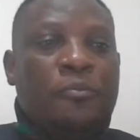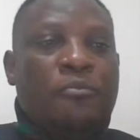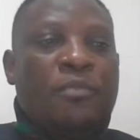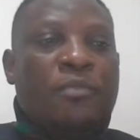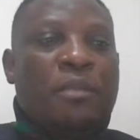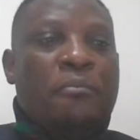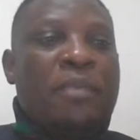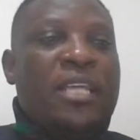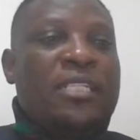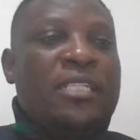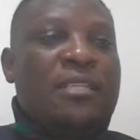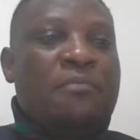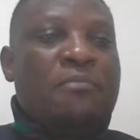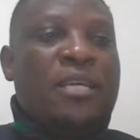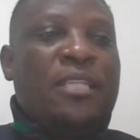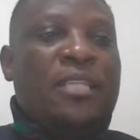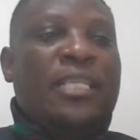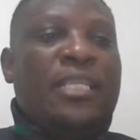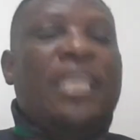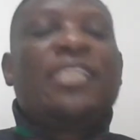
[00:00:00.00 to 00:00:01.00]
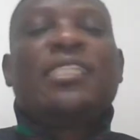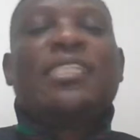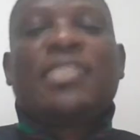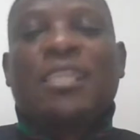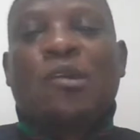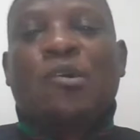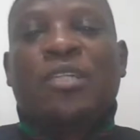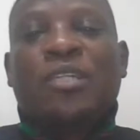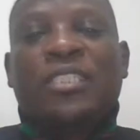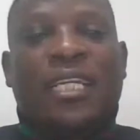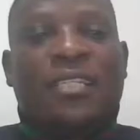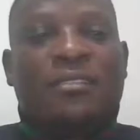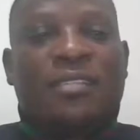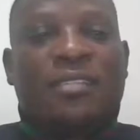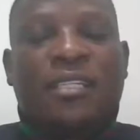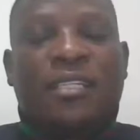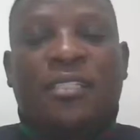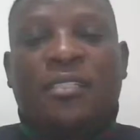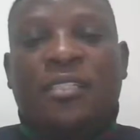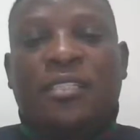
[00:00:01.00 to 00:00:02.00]
measurement, and secondary
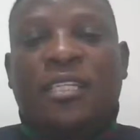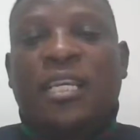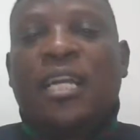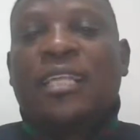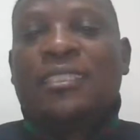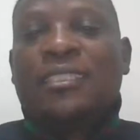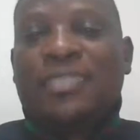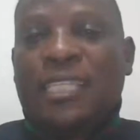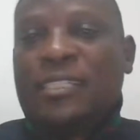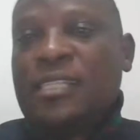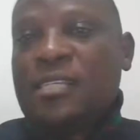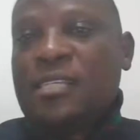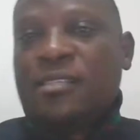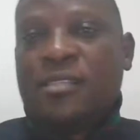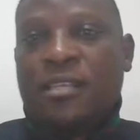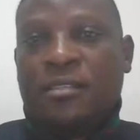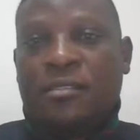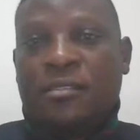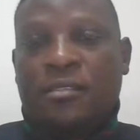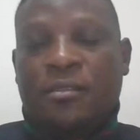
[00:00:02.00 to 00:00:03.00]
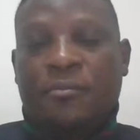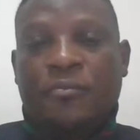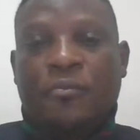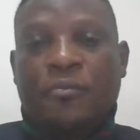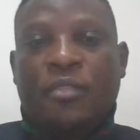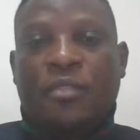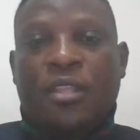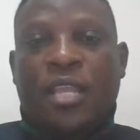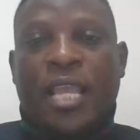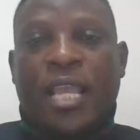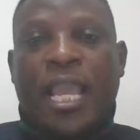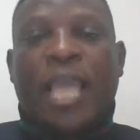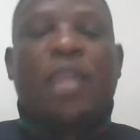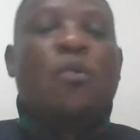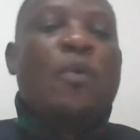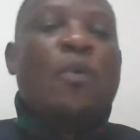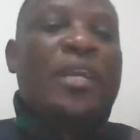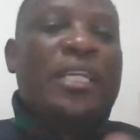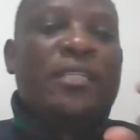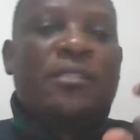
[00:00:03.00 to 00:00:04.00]
statistical data sets. And
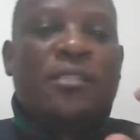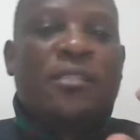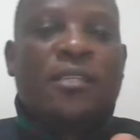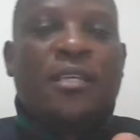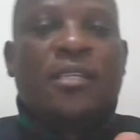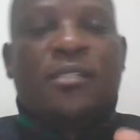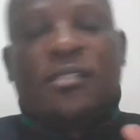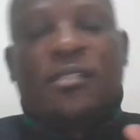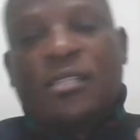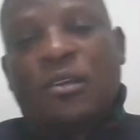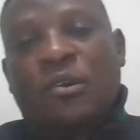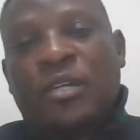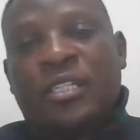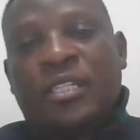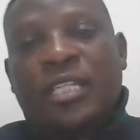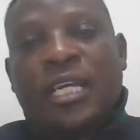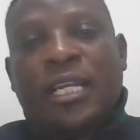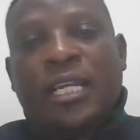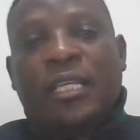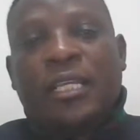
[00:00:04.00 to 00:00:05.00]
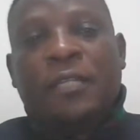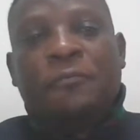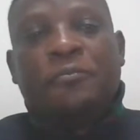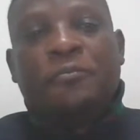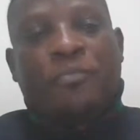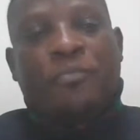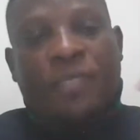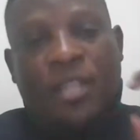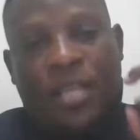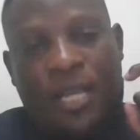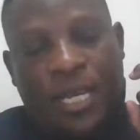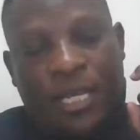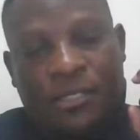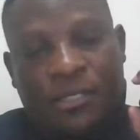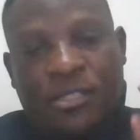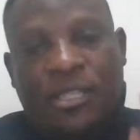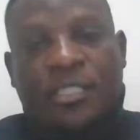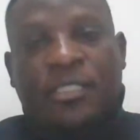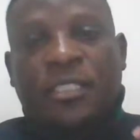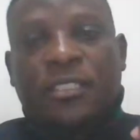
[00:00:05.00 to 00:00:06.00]
what is secondary
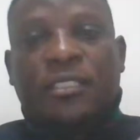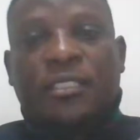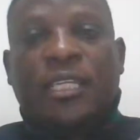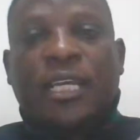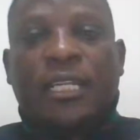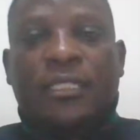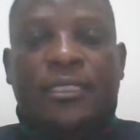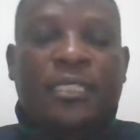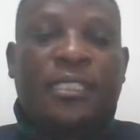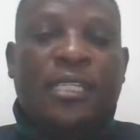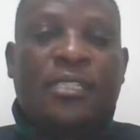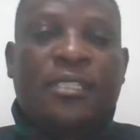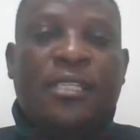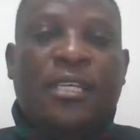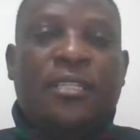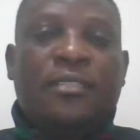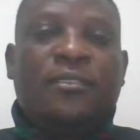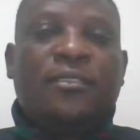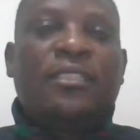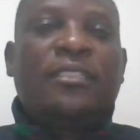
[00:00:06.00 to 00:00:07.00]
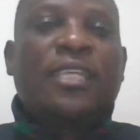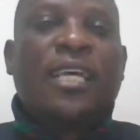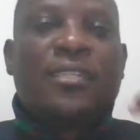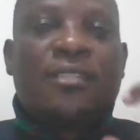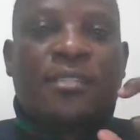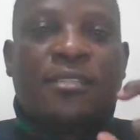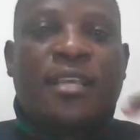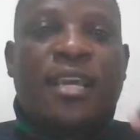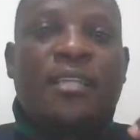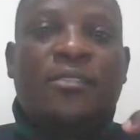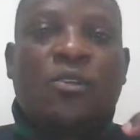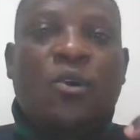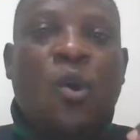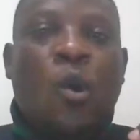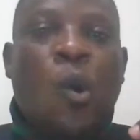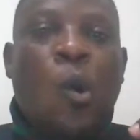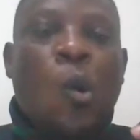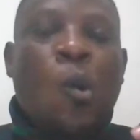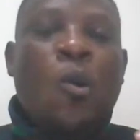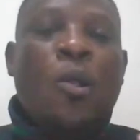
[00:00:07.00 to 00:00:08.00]
statistical data sets? These are stats
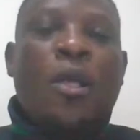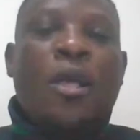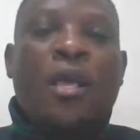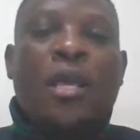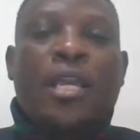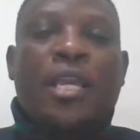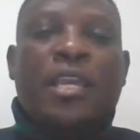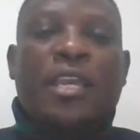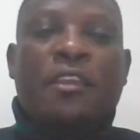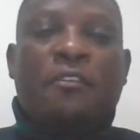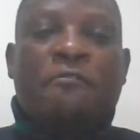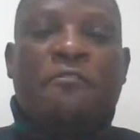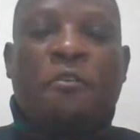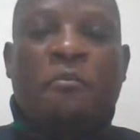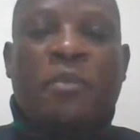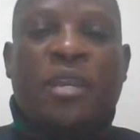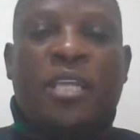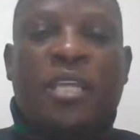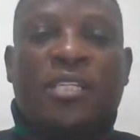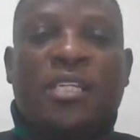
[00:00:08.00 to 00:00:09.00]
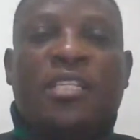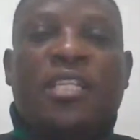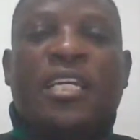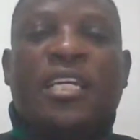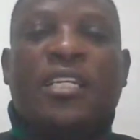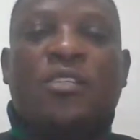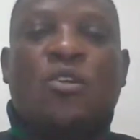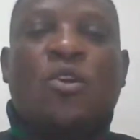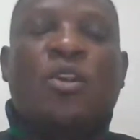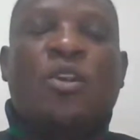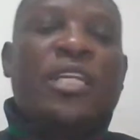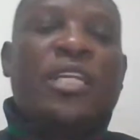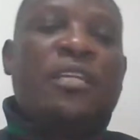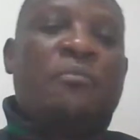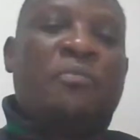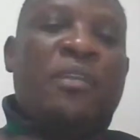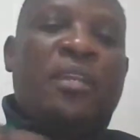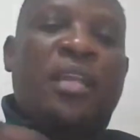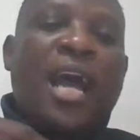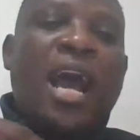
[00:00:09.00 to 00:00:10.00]
or information that is already
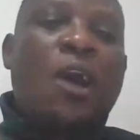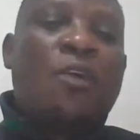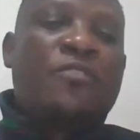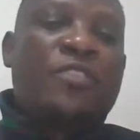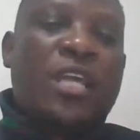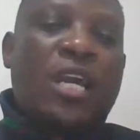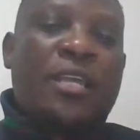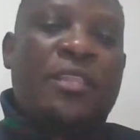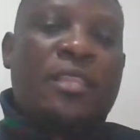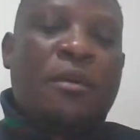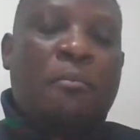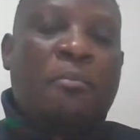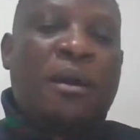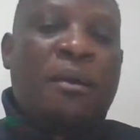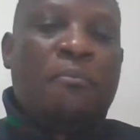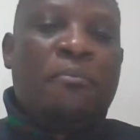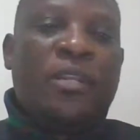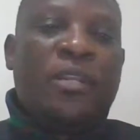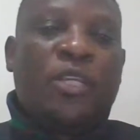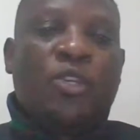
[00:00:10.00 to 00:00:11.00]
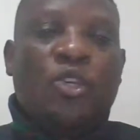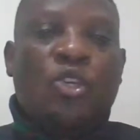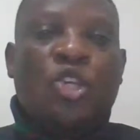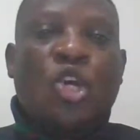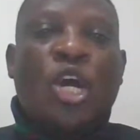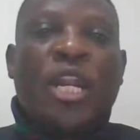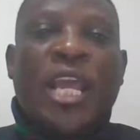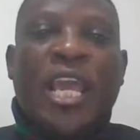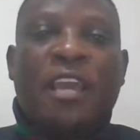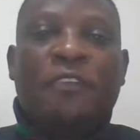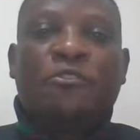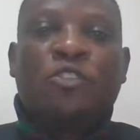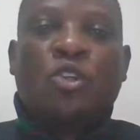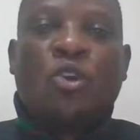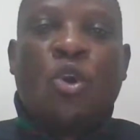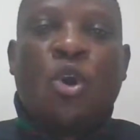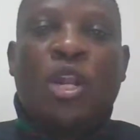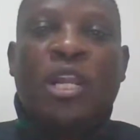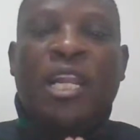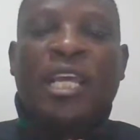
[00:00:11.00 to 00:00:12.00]
been out there in the public. You don't have to
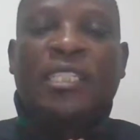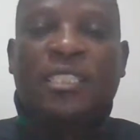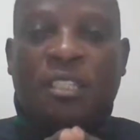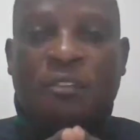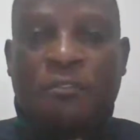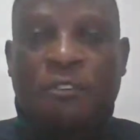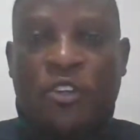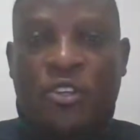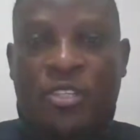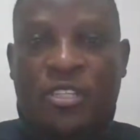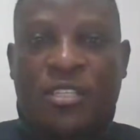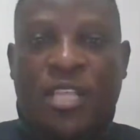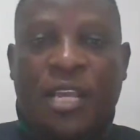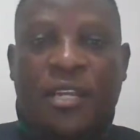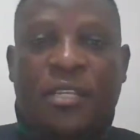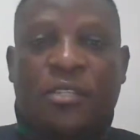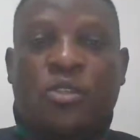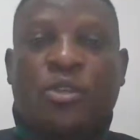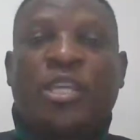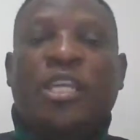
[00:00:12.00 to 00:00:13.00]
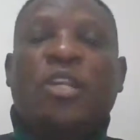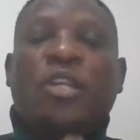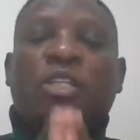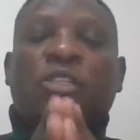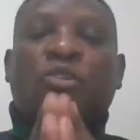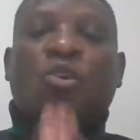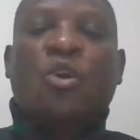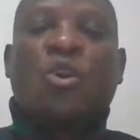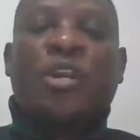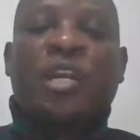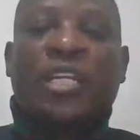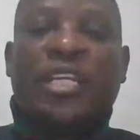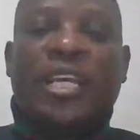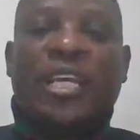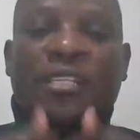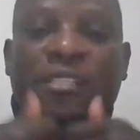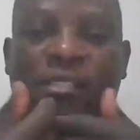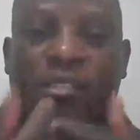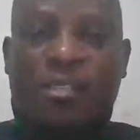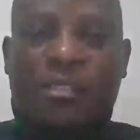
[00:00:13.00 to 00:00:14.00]
collect it for your study. So it's already
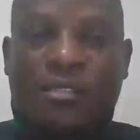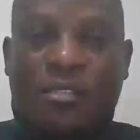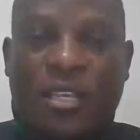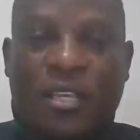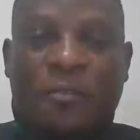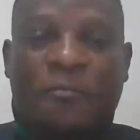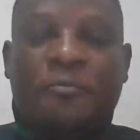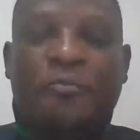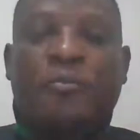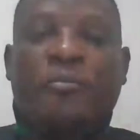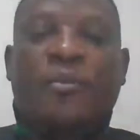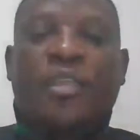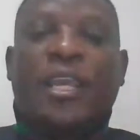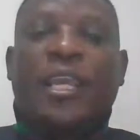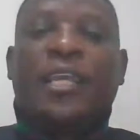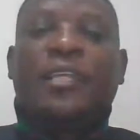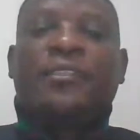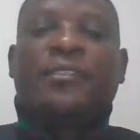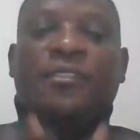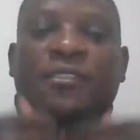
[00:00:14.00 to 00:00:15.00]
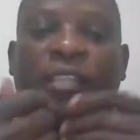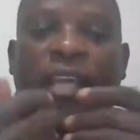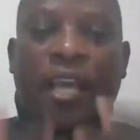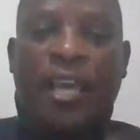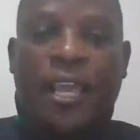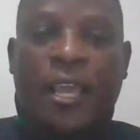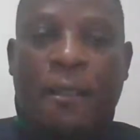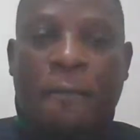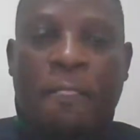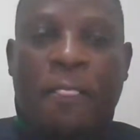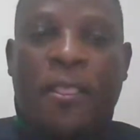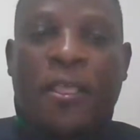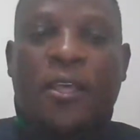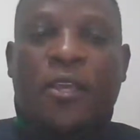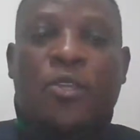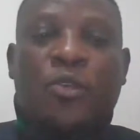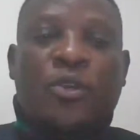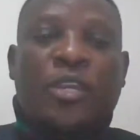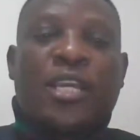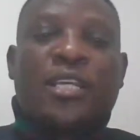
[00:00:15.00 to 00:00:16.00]
existing, it's there.
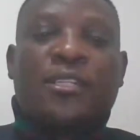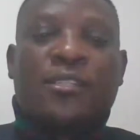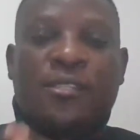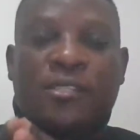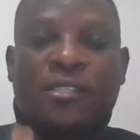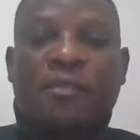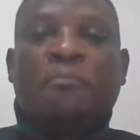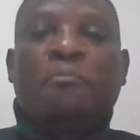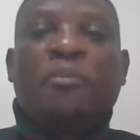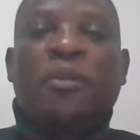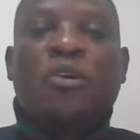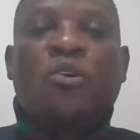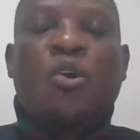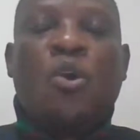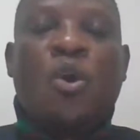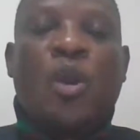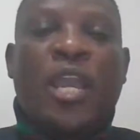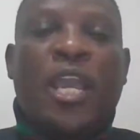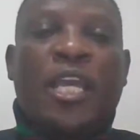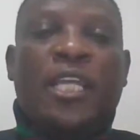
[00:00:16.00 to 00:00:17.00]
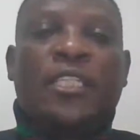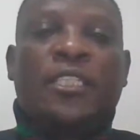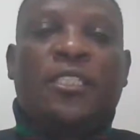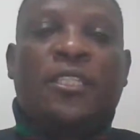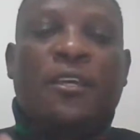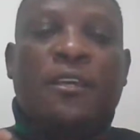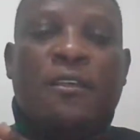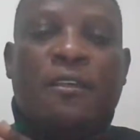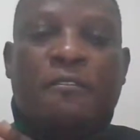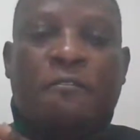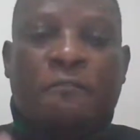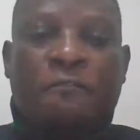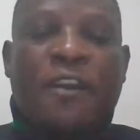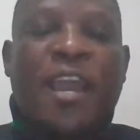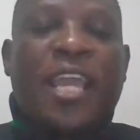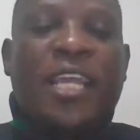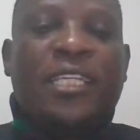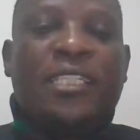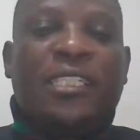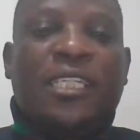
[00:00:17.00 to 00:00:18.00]
You can simply go and
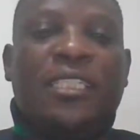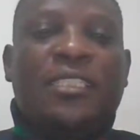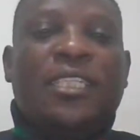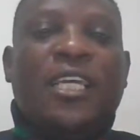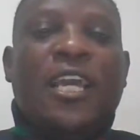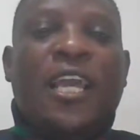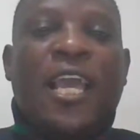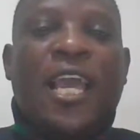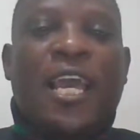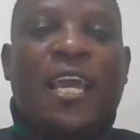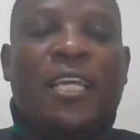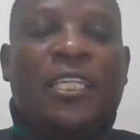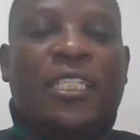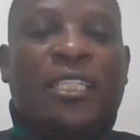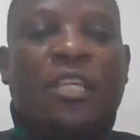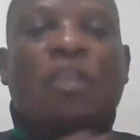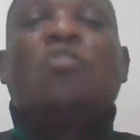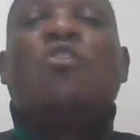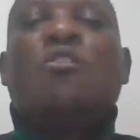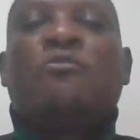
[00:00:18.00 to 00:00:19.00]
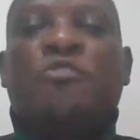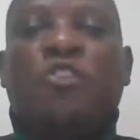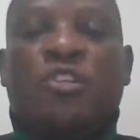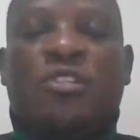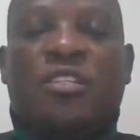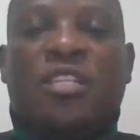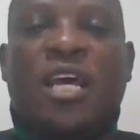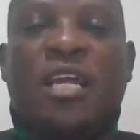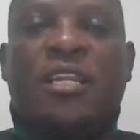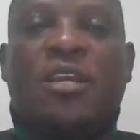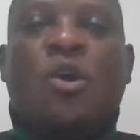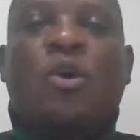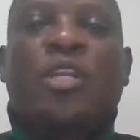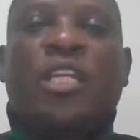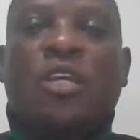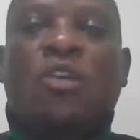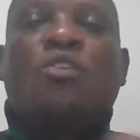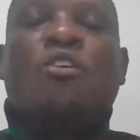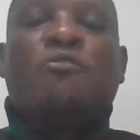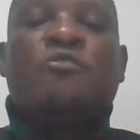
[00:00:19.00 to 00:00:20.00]
find it and kick off your study or
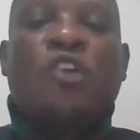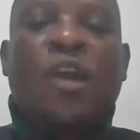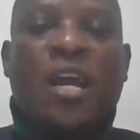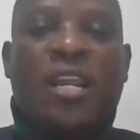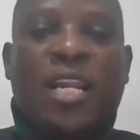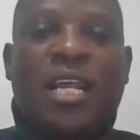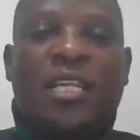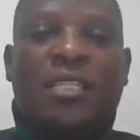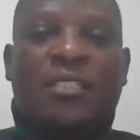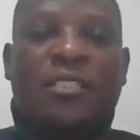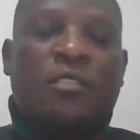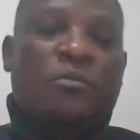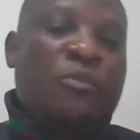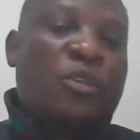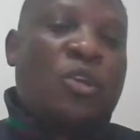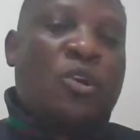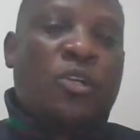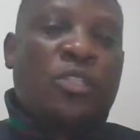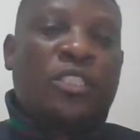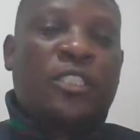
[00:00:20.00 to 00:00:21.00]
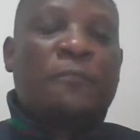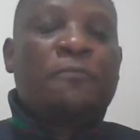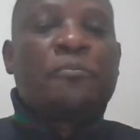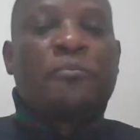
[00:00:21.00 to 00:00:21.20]
kick off your analysis because